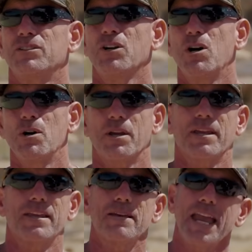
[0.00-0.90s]
So
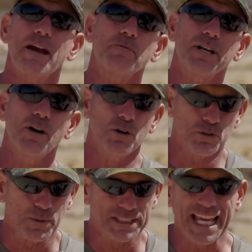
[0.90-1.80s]
everybody
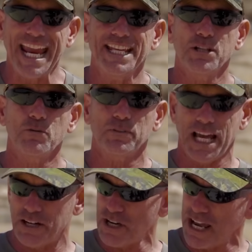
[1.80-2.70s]
knows what the A2
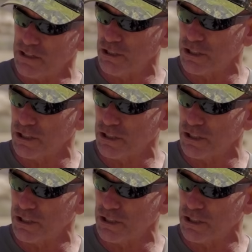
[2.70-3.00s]
flash hider